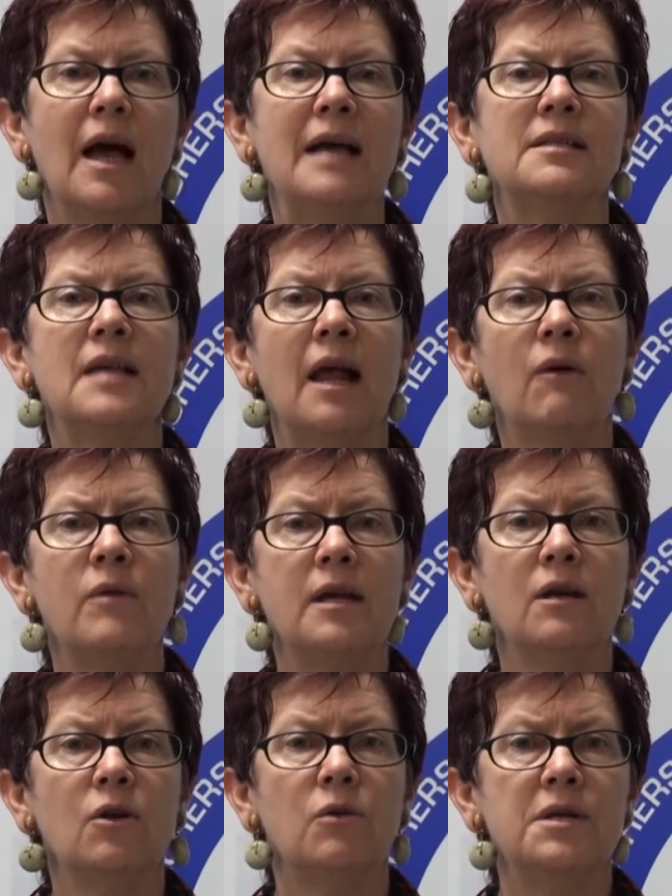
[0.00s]
a salary
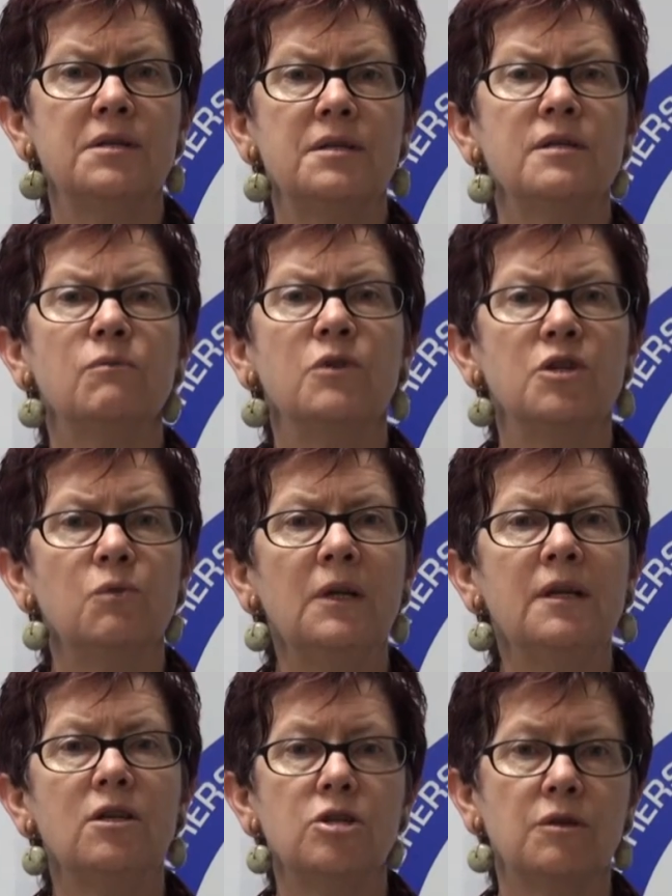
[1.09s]
increases which will
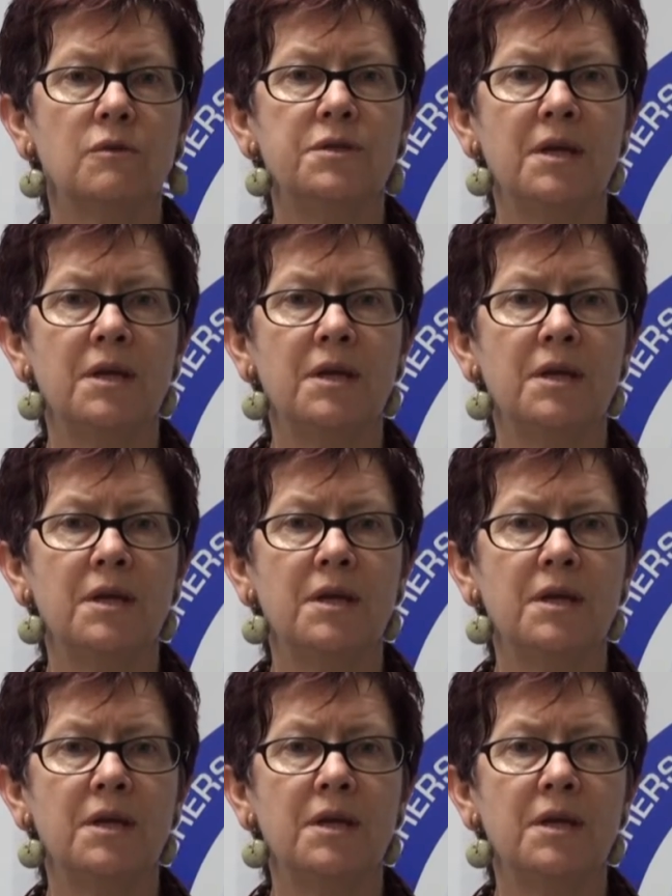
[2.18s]
ensure